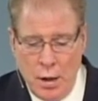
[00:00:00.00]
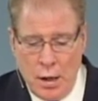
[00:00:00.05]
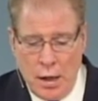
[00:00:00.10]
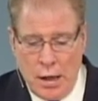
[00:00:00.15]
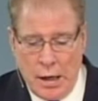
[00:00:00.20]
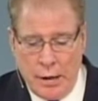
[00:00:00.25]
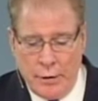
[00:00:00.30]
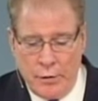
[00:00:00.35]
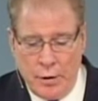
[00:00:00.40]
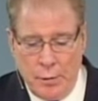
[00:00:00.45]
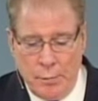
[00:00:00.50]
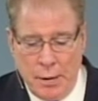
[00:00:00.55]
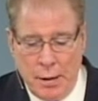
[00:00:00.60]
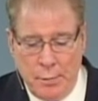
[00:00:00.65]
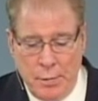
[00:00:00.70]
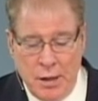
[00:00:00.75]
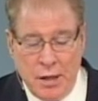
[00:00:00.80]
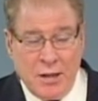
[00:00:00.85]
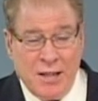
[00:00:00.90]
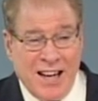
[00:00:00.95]
Uh, there may
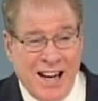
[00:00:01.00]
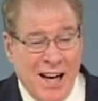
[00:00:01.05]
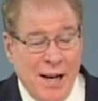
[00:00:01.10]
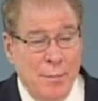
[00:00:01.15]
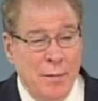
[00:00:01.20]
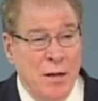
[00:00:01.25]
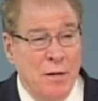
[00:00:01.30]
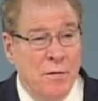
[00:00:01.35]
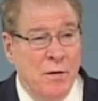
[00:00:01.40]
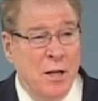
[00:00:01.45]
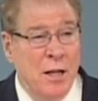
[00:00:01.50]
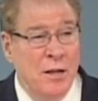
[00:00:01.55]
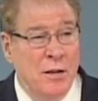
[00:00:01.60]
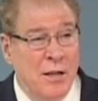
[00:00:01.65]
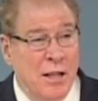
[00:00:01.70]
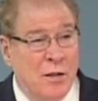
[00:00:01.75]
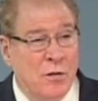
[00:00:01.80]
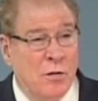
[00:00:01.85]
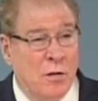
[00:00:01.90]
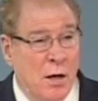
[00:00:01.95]
be a time even in
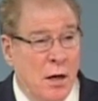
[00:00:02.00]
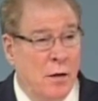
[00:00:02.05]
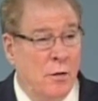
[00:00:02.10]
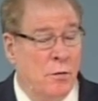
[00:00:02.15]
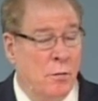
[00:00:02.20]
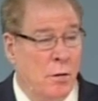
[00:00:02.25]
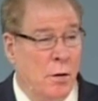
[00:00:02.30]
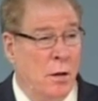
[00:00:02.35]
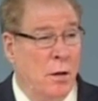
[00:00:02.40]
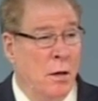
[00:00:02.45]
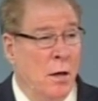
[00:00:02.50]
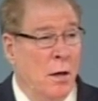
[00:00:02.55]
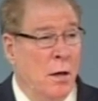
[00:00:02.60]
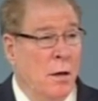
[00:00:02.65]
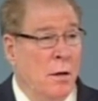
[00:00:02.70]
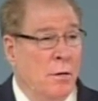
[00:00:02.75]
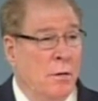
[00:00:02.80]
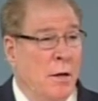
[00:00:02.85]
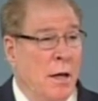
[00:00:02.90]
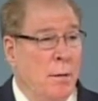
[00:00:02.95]
this country
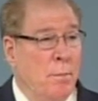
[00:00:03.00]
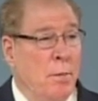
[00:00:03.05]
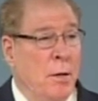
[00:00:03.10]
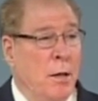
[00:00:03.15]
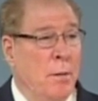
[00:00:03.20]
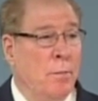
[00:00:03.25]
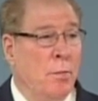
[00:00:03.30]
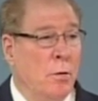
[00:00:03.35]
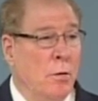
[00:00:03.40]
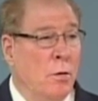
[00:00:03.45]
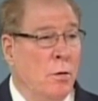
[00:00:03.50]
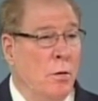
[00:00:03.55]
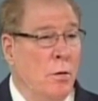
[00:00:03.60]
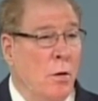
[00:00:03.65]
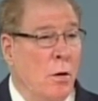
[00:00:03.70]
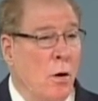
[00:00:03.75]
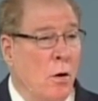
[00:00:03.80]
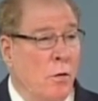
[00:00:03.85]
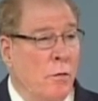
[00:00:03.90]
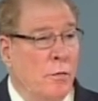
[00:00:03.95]
that people
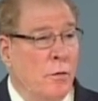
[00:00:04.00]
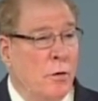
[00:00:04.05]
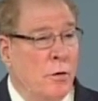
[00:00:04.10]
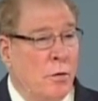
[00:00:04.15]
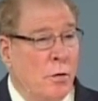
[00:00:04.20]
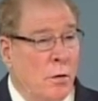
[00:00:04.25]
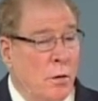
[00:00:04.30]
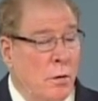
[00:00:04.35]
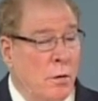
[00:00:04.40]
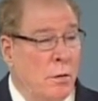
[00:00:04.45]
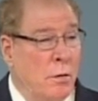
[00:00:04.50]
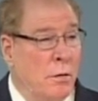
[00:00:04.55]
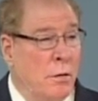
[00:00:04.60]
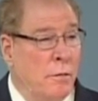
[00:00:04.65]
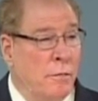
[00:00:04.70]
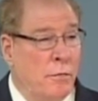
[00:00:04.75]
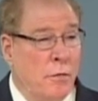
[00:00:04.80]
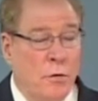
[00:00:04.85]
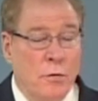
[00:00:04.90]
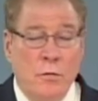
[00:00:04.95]
who overturned the
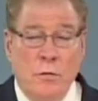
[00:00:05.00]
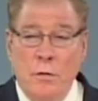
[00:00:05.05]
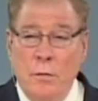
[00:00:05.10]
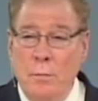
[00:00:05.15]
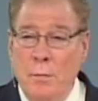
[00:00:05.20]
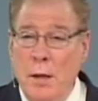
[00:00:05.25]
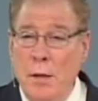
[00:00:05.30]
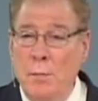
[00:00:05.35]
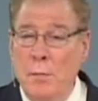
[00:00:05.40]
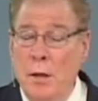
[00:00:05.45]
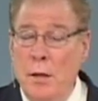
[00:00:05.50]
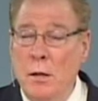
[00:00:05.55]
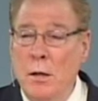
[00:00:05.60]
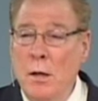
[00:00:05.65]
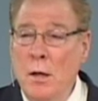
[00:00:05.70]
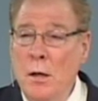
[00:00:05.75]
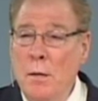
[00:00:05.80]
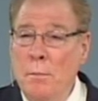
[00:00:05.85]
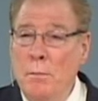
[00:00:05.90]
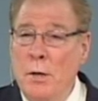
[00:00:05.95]
First Amendment
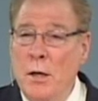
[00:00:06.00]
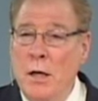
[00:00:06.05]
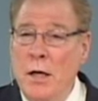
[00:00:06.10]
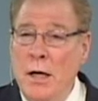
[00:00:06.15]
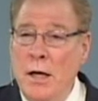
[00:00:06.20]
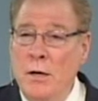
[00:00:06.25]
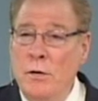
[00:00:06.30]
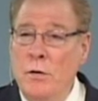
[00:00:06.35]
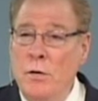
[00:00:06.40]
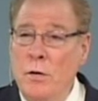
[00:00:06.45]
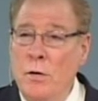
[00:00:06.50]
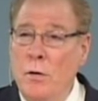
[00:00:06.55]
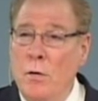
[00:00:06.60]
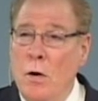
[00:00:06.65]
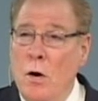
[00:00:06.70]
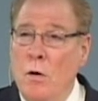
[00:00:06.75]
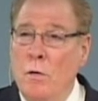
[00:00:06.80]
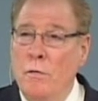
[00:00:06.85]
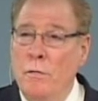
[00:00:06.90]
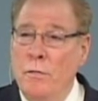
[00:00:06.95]
began to
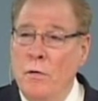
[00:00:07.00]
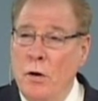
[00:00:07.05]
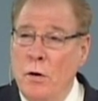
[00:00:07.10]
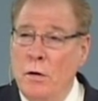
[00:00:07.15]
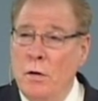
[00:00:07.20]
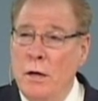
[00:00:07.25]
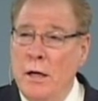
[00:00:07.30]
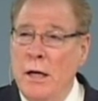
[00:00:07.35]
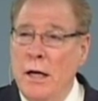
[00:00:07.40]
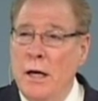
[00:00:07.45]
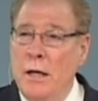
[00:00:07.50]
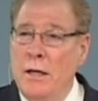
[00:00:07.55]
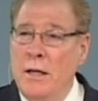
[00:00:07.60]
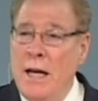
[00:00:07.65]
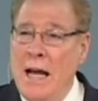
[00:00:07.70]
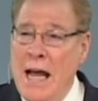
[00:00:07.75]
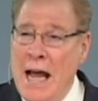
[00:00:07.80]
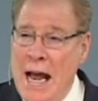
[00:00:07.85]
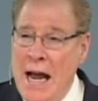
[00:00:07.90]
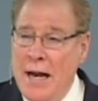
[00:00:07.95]
overtly
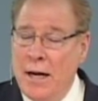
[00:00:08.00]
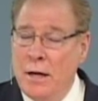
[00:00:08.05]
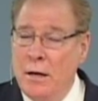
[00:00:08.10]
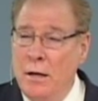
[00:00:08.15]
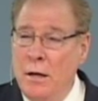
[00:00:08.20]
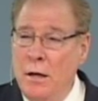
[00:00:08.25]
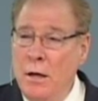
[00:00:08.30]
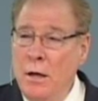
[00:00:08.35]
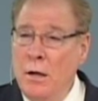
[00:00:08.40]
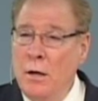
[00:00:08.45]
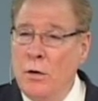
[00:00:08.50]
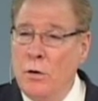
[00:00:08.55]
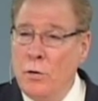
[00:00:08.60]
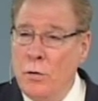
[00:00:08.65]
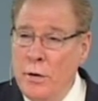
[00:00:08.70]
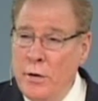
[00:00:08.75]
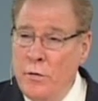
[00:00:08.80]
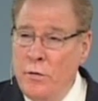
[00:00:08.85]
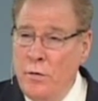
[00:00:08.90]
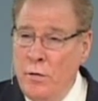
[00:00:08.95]
attack
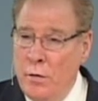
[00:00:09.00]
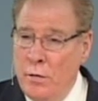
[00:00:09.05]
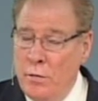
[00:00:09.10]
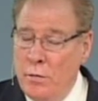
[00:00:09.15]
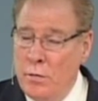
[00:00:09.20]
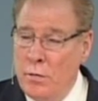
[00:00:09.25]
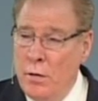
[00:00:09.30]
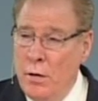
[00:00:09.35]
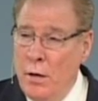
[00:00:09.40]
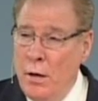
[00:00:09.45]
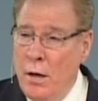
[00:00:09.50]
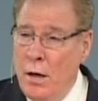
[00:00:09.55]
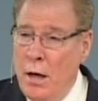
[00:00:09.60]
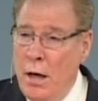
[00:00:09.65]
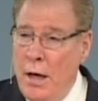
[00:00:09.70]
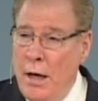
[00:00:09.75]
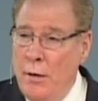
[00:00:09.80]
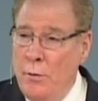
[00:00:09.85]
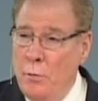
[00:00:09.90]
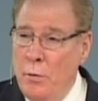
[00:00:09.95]
Christians.
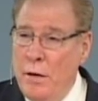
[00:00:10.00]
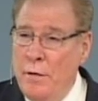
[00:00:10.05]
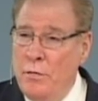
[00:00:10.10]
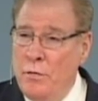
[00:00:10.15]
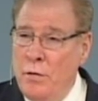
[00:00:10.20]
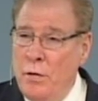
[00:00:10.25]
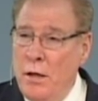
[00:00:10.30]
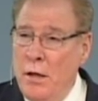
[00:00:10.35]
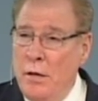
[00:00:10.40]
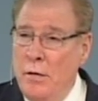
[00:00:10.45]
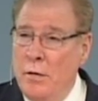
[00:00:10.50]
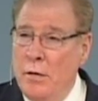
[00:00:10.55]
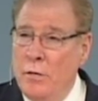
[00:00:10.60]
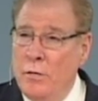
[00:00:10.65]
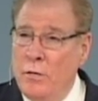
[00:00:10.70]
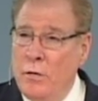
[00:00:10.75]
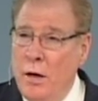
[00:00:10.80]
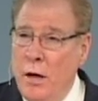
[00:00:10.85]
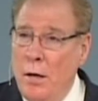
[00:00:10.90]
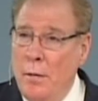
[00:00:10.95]
And we've seen
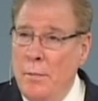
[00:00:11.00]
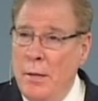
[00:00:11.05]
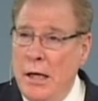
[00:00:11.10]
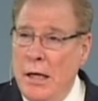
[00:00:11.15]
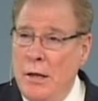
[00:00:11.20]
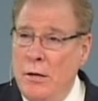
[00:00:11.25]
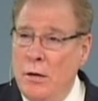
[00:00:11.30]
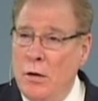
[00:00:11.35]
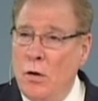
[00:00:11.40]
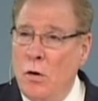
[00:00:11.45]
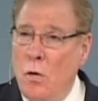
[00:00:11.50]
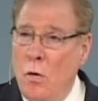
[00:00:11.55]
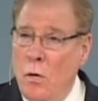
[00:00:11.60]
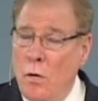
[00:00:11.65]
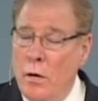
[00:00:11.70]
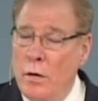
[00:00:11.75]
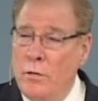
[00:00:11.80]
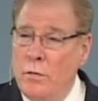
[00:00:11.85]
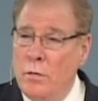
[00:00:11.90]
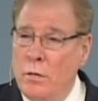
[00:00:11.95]
some in the
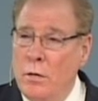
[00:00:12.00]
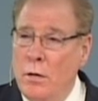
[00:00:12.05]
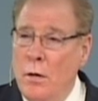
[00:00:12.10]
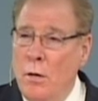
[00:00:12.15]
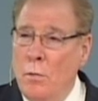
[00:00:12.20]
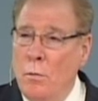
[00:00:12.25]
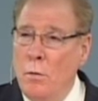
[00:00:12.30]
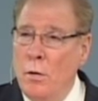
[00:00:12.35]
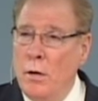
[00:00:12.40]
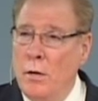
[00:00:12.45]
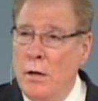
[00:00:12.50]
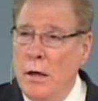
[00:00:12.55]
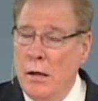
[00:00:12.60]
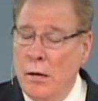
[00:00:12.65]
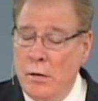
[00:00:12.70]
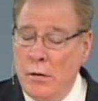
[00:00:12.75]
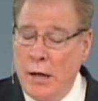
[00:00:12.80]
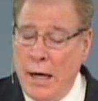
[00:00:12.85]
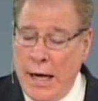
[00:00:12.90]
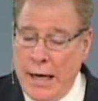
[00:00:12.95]
courts where they're
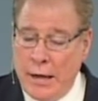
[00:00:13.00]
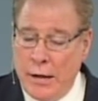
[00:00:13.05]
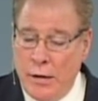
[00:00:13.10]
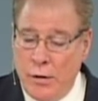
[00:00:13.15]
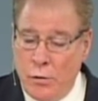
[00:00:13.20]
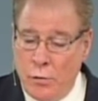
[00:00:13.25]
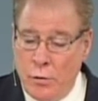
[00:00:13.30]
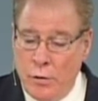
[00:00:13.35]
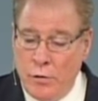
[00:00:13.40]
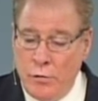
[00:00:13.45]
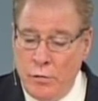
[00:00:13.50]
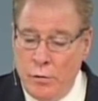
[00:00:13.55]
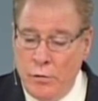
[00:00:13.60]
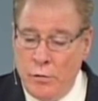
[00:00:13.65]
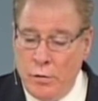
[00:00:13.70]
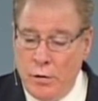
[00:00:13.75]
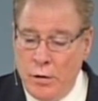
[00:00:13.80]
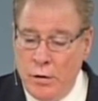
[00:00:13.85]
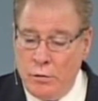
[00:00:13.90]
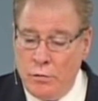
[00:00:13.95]
attacking Christians,
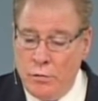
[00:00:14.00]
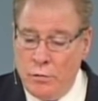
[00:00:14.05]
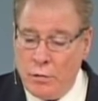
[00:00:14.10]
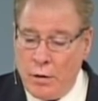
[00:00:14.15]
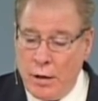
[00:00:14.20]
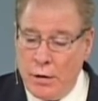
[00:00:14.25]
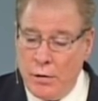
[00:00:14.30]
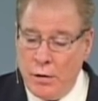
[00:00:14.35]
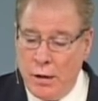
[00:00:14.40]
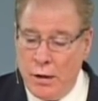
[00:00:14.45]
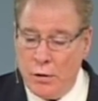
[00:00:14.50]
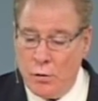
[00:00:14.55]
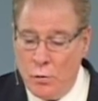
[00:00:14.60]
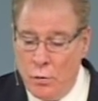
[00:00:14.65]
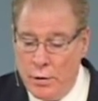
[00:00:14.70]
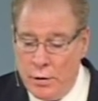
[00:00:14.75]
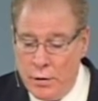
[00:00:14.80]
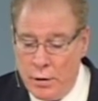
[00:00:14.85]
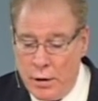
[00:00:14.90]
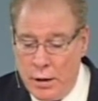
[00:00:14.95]
and this is, I think,
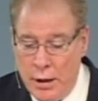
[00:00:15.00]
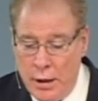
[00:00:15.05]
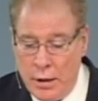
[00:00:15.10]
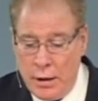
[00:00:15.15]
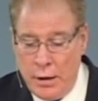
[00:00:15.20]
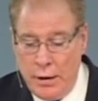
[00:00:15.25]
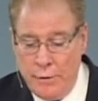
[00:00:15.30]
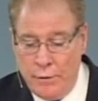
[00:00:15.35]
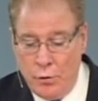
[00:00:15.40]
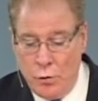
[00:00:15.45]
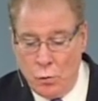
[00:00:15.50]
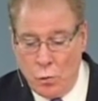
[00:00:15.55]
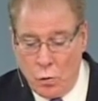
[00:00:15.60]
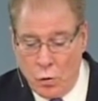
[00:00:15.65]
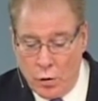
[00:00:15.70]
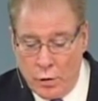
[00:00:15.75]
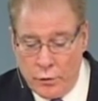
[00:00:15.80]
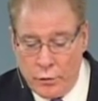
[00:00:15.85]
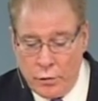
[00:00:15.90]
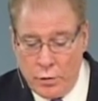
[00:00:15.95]
going to get even
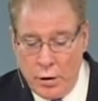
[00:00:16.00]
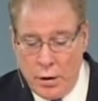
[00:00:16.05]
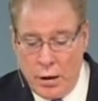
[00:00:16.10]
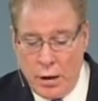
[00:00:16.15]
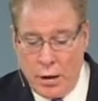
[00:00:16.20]
worse in our